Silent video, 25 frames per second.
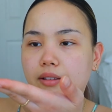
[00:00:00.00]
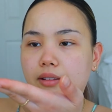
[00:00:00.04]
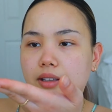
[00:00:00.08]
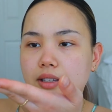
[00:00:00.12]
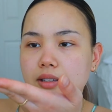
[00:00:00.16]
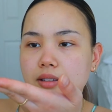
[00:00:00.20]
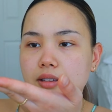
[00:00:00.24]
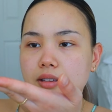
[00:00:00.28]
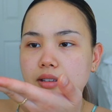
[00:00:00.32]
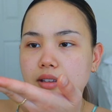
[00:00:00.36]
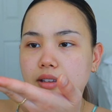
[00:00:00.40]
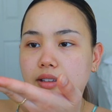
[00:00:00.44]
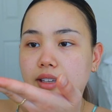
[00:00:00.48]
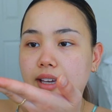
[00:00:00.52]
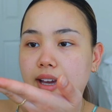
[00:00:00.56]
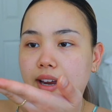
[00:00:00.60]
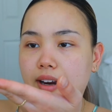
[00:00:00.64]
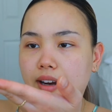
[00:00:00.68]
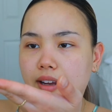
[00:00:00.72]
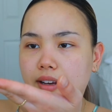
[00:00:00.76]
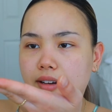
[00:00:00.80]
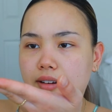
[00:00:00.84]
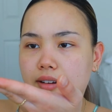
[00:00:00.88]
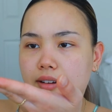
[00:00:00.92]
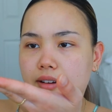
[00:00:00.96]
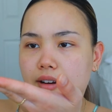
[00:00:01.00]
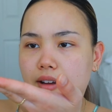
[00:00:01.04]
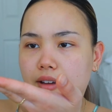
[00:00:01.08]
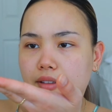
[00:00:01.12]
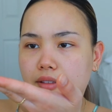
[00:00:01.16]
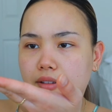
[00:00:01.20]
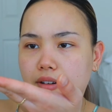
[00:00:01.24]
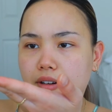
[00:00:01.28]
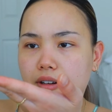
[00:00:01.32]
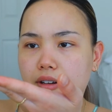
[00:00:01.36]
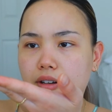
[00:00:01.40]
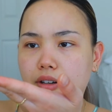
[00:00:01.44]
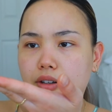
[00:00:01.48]
This is yet
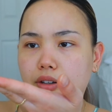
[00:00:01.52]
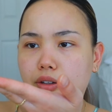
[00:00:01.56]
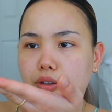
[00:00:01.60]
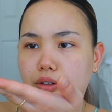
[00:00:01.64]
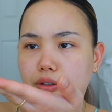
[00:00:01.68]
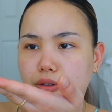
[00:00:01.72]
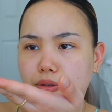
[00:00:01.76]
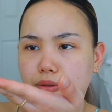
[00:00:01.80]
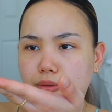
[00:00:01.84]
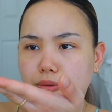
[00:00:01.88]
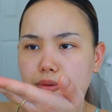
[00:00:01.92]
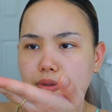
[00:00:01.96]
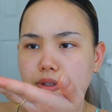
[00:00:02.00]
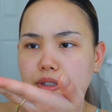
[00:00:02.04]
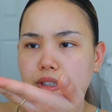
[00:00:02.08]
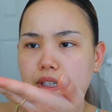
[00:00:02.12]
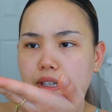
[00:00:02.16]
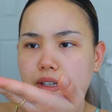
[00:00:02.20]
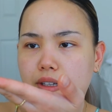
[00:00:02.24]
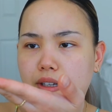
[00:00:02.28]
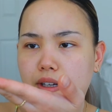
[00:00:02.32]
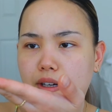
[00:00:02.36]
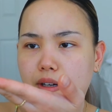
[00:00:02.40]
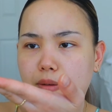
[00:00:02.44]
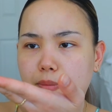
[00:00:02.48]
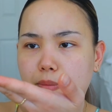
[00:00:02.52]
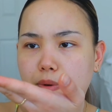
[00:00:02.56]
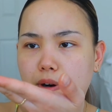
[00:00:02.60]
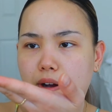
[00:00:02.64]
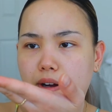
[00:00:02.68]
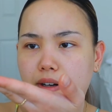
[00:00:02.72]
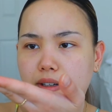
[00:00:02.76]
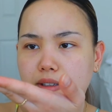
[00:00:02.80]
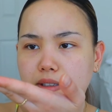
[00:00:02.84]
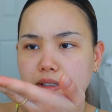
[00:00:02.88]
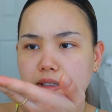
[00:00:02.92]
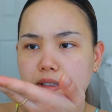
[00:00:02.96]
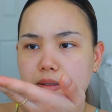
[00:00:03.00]
another new skincare
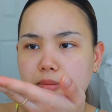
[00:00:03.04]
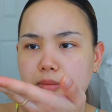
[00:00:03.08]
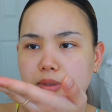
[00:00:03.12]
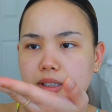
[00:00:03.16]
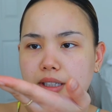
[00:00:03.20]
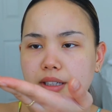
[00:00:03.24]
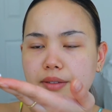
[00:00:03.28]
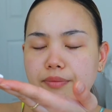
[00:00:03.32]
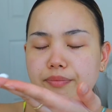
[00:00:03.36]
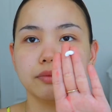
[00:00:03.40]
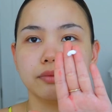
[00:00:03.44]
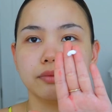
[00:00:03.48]
product to me.